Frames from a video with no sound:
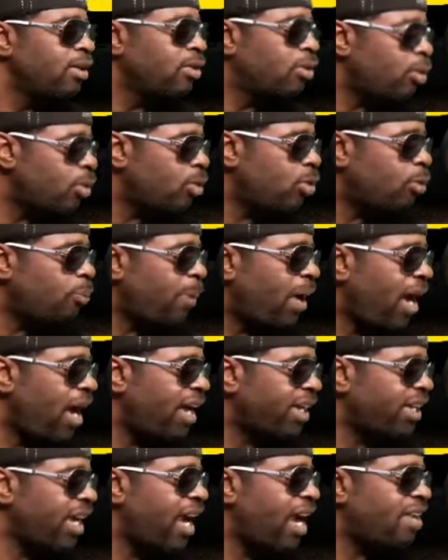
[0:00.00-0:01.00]
Google
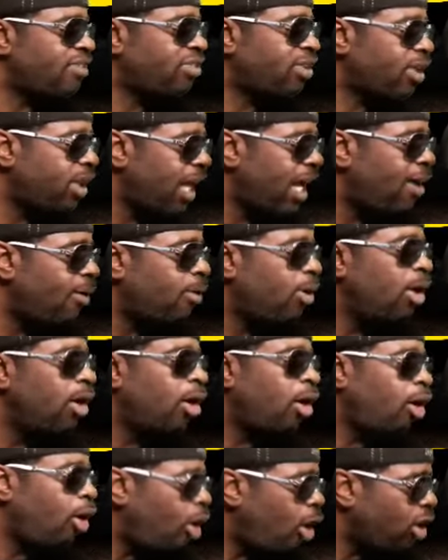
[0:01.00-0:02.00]
Podcasts, Clout,
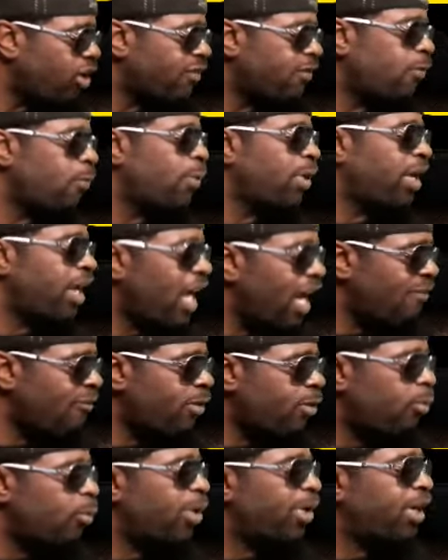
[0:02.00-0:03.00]
all of them.
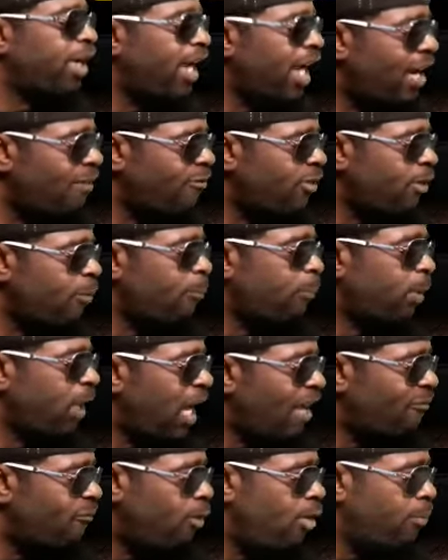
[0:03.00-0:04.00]
Whatever
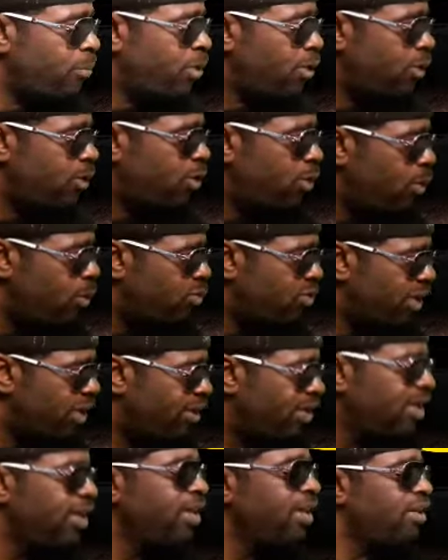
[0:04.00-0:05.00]
platform you're
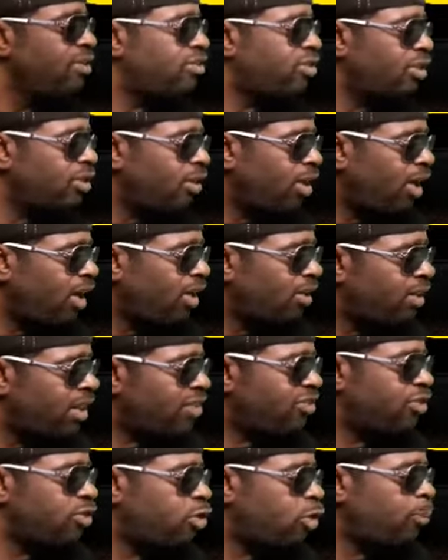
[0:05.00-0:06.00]
using to
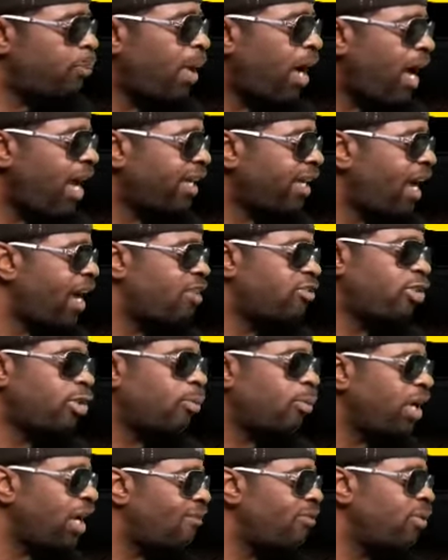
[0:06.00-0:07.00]
listen to podcasts or
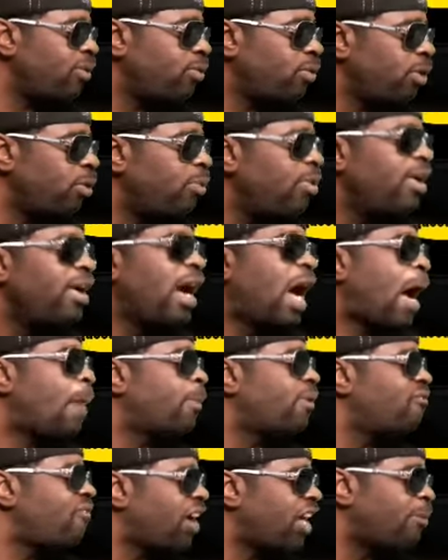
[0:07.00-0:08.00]
whatever you do,
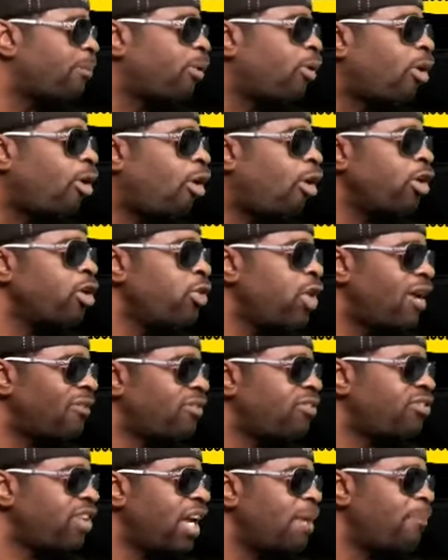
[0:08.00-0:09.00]
I'm available. All you have
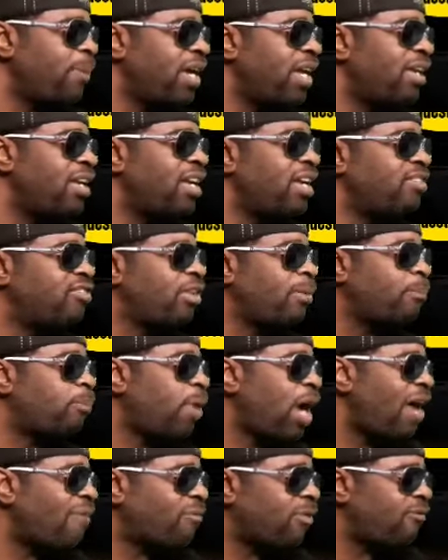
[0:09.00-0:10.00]
to type in is The
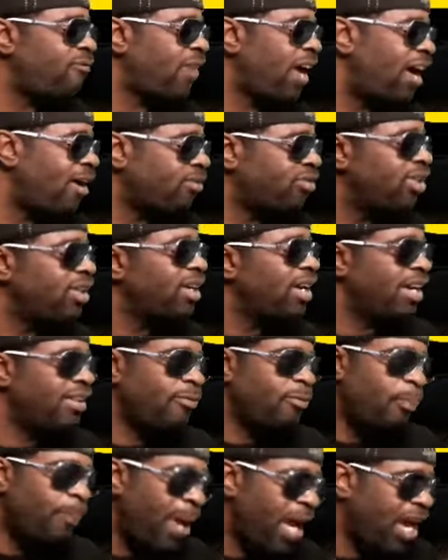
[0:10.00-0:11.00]
Bradford Files,
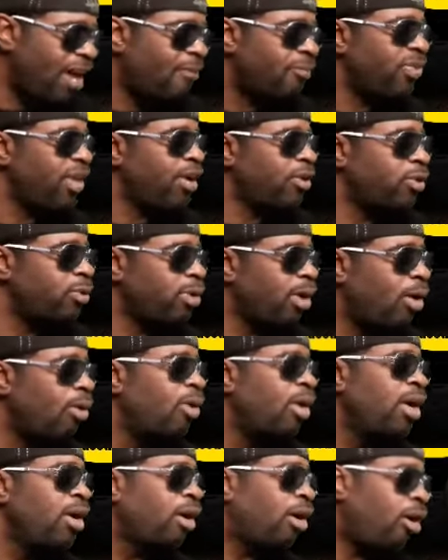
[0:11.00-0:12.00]
and bam, there you
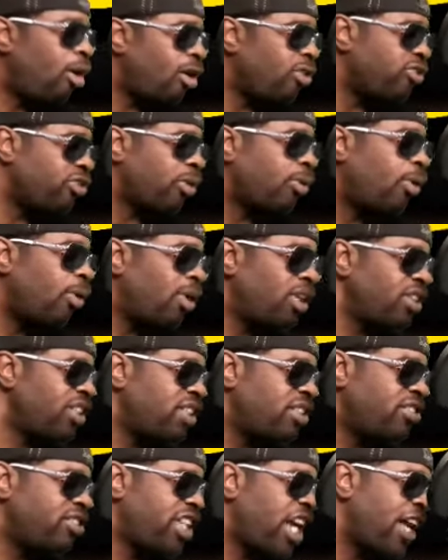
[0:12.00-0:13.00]
go. Also, on
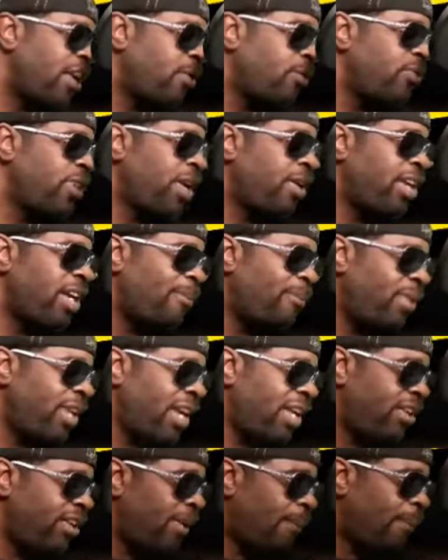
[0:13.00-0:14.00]
this channel, there in
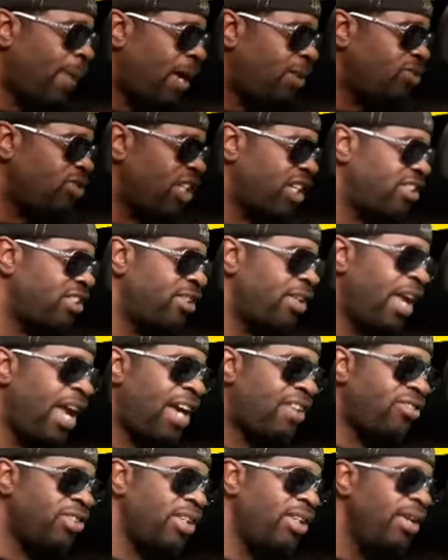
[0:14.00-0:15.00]
the About section,
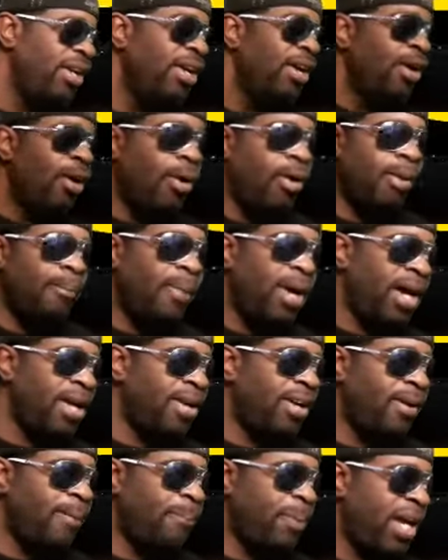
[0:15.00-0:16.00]
actually on my
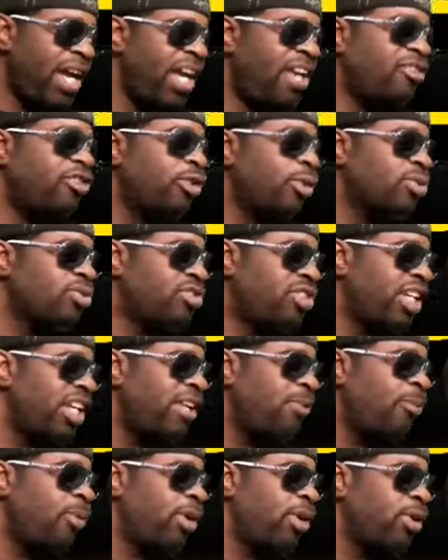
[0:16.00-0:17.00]
page, you'll
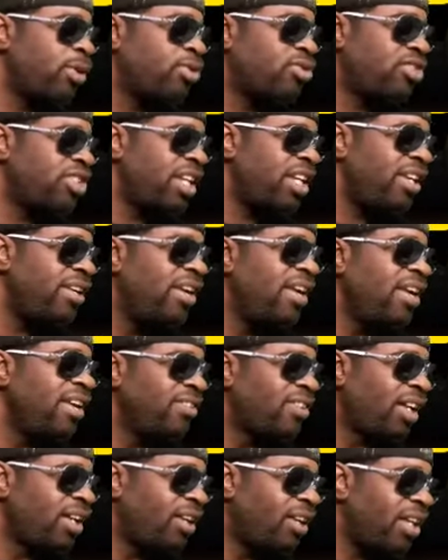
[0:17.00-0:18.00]
see where you'll see
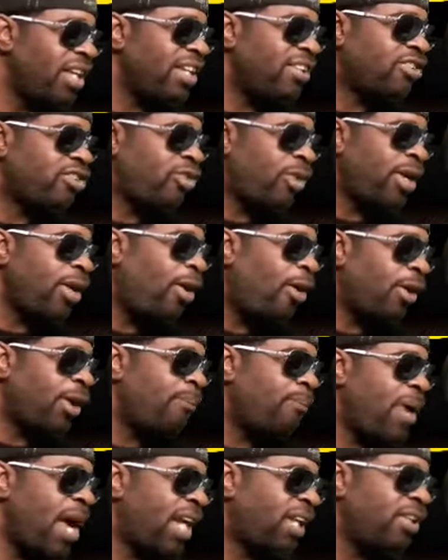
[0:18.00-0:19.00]
the link straight
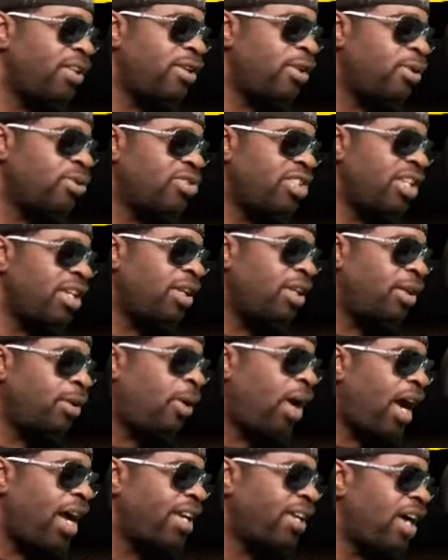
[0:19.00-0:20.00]
automatically. You'll see the
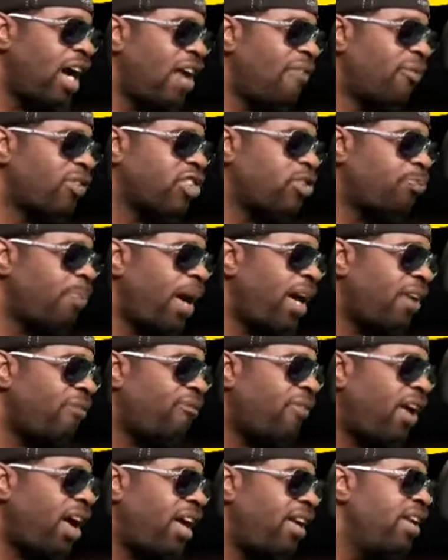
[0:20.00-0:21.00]
little icon for
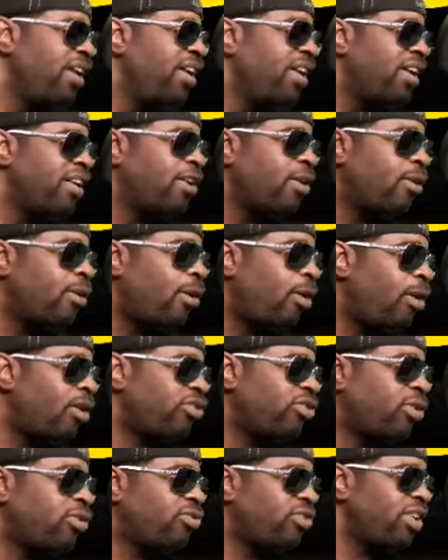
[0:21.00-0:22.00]
Spotify, and you'll
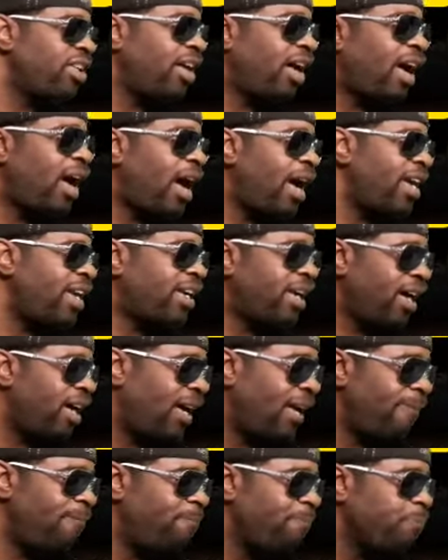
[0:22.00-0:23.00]
also see an
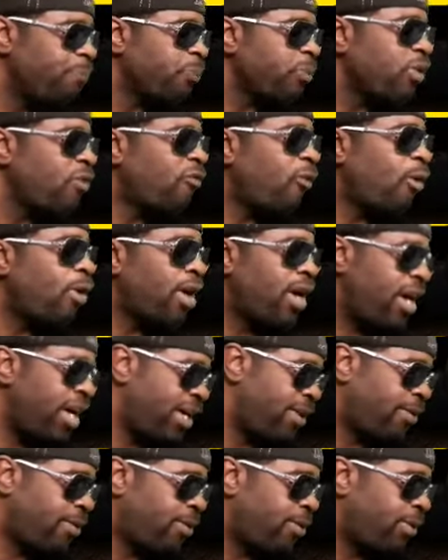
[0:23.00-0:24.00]
icon for
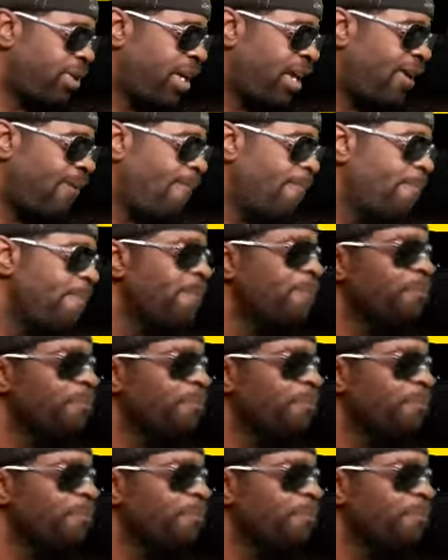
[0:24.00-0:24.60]
Anchor, okay?